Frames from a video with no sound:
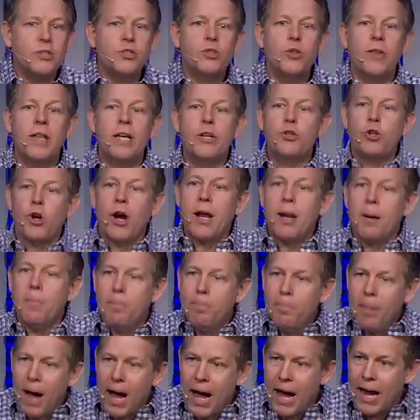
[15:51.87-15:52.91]
So they try to
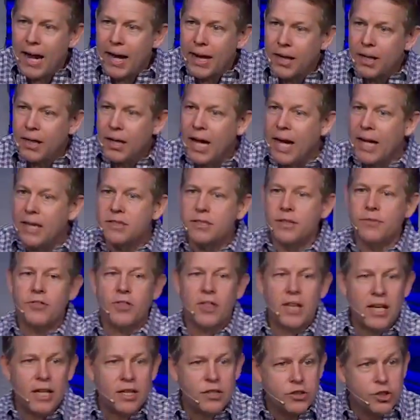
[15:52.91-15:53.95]
buy lots of
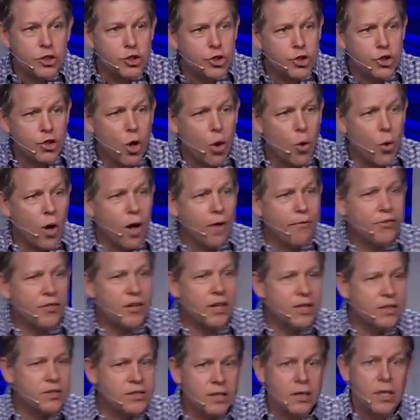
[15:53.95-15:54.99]
things and show off
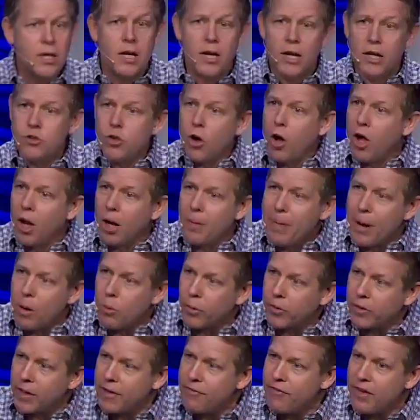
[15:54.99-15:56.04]
things. It's all about
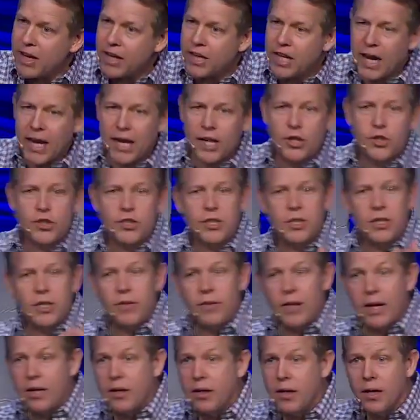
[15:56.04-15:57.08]
where they vacation and
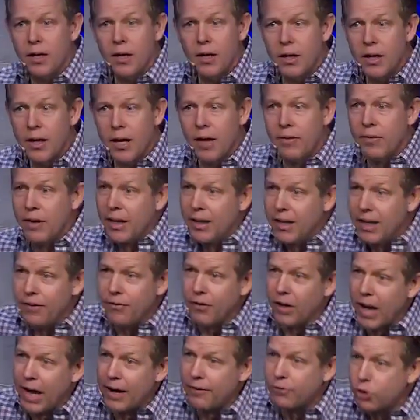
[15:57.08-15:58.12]
they, and they live a
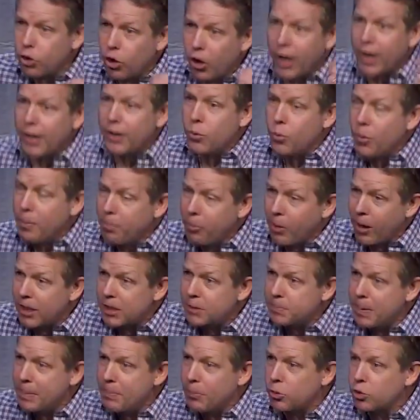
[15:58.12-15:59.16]
life trying to impress
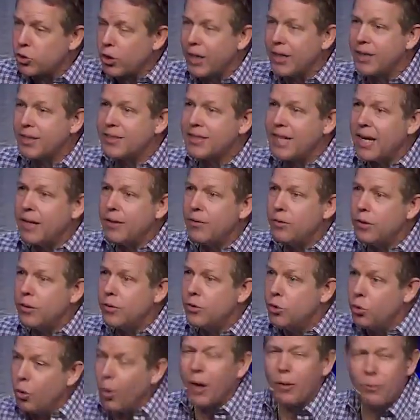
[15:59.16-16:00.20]
people, trying to say,
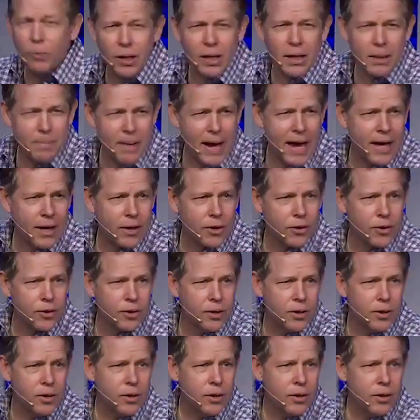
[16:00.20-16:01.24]
Do I really matter?
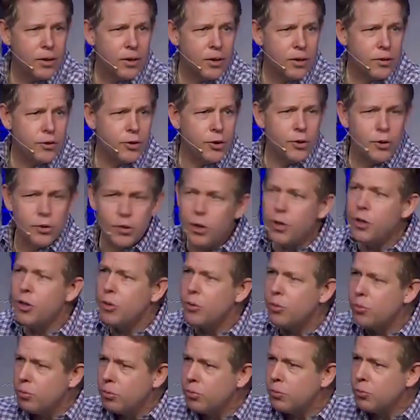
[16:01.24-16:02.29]
Do, do
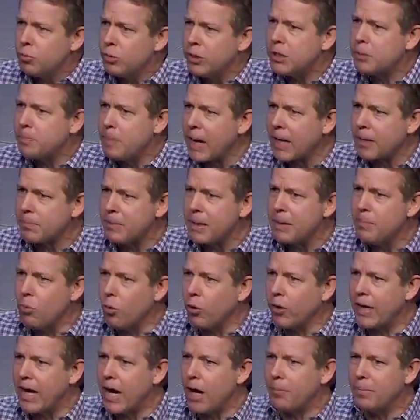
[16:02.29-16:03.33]
you respect me
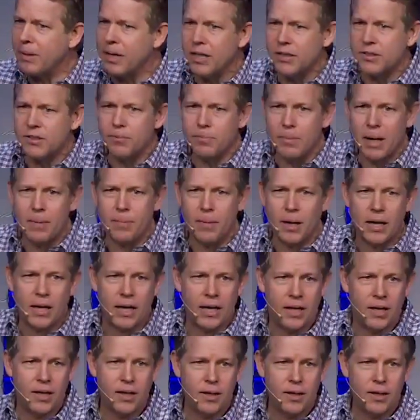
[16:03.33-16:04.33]
more now because of my money?